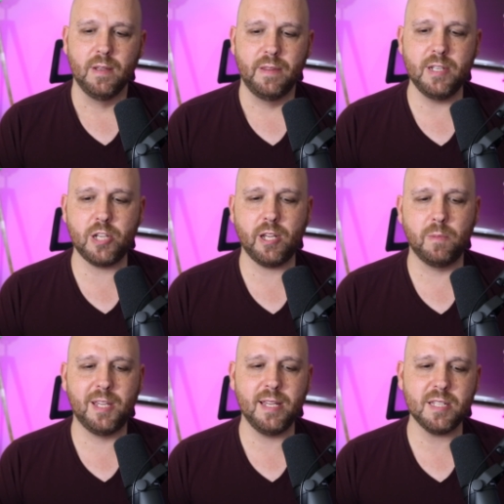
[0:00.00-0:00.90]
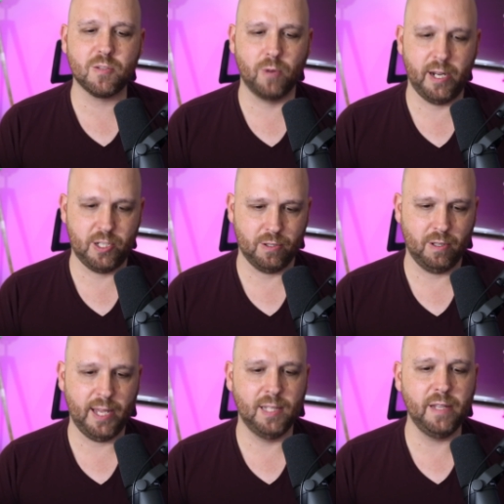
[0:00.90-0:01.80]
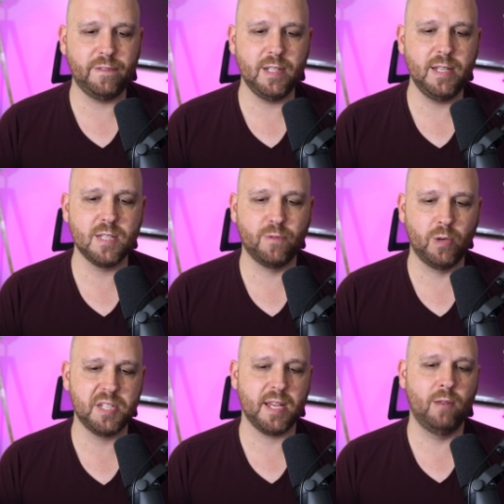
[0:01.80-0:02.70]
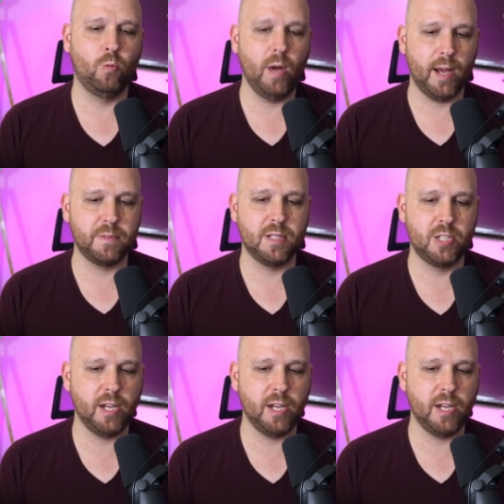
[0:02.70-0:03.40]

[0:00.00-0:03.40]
Then Jacob kissed Rachel and lifted his voice and wept.